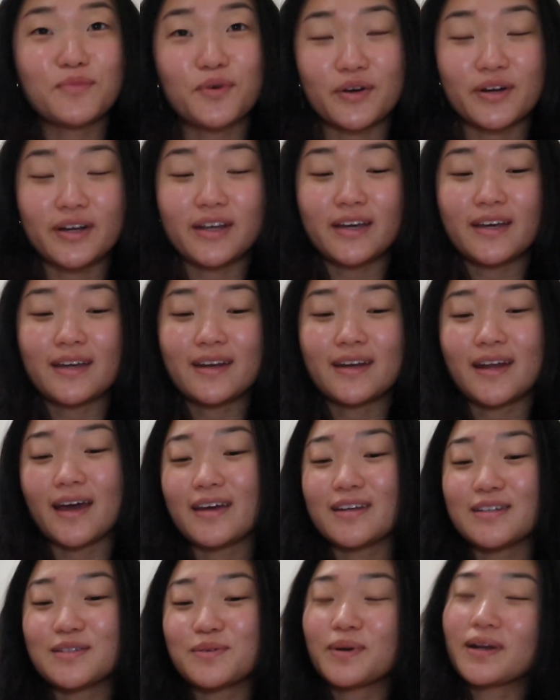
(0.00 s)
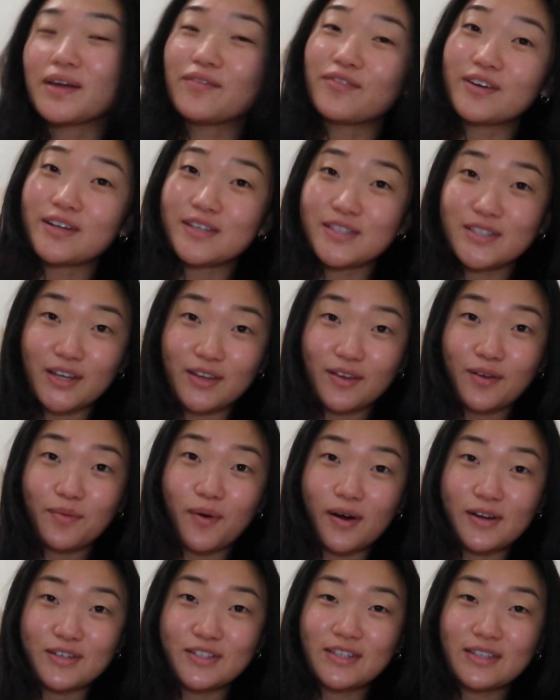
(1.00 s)
morning, night, whenever it is that you're
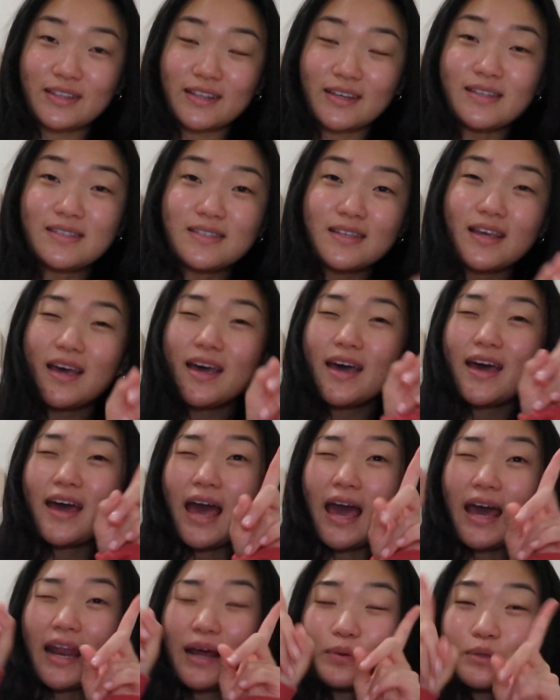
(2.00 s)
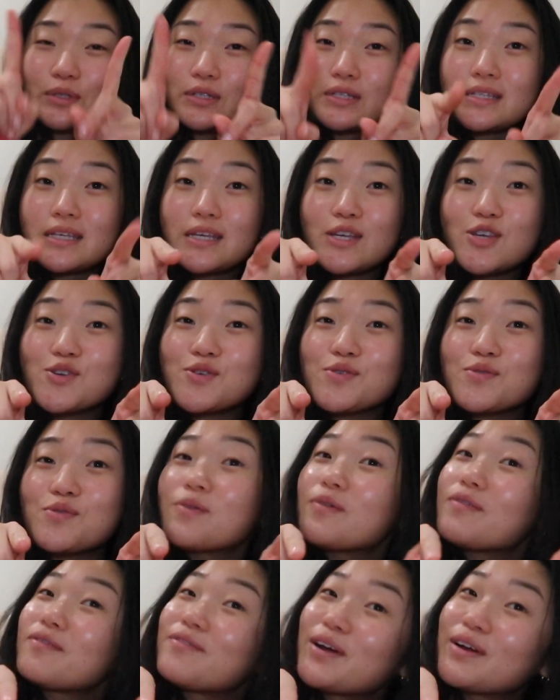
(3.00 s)
watching this, and I will see you
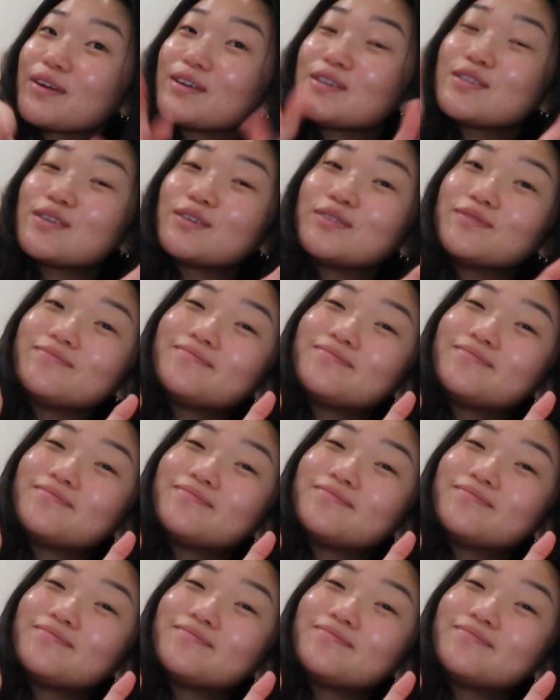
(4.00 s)
very soon.